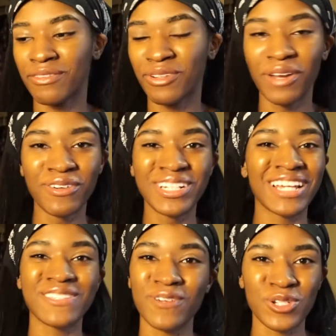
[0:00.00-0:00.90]
whatever
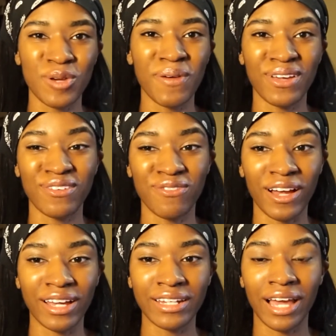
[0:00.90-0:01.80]
dance workshop I could
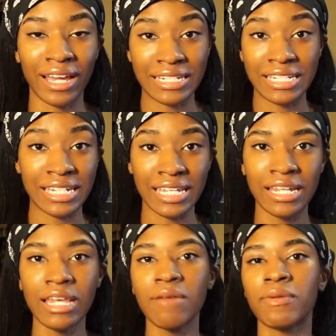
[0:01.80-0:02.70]
find, I did
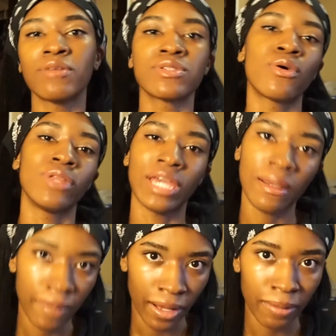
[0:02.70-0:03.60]
it, but it was only
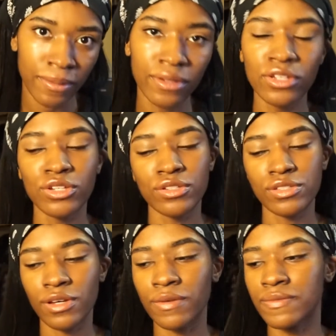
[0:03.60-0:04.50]
hip hop.
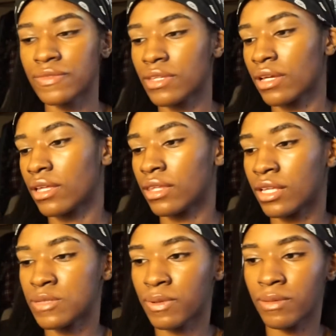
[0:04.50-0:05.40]
So
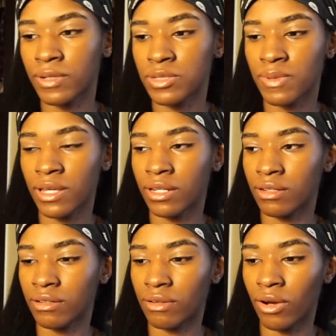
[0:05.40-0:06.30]
that's pretty much
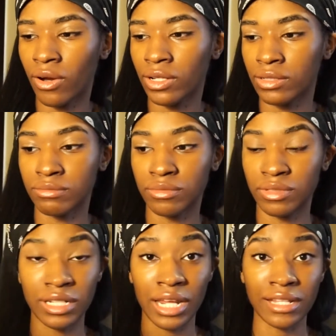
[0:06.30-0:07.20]
been all
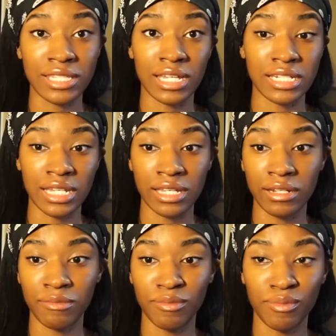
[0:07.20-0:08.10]
the dance I
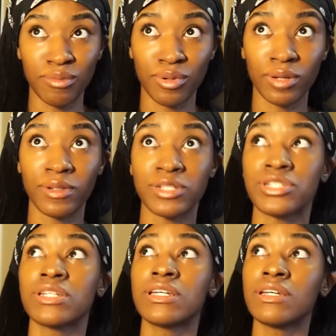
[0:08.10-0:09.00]
did, pretty
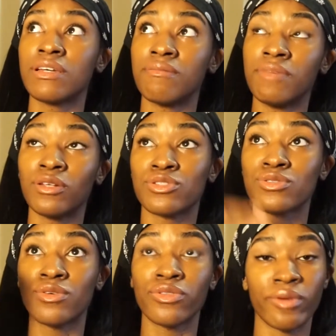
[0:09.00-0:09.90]
much middle
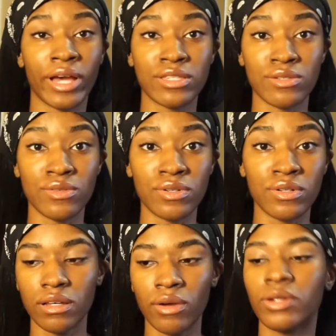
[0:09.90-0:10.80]
school through high school.
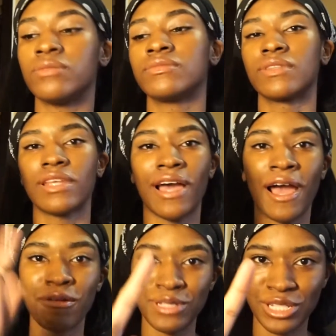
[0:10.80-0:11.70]
Oh no,
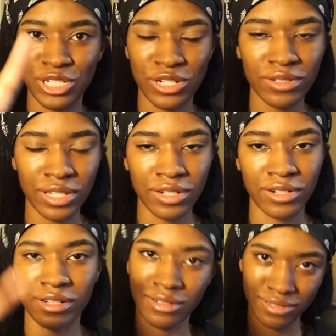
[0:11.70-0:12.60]
I was a
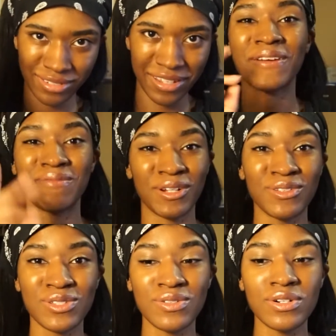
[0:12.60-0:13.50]
cheerleader in middle
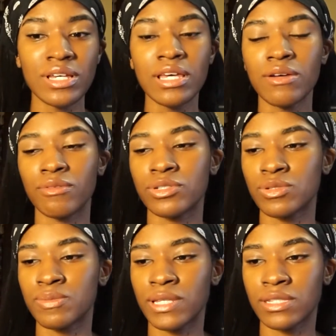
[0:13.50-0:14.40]
school, which
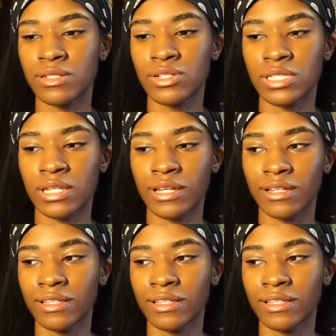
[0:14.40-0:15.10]
was basically just like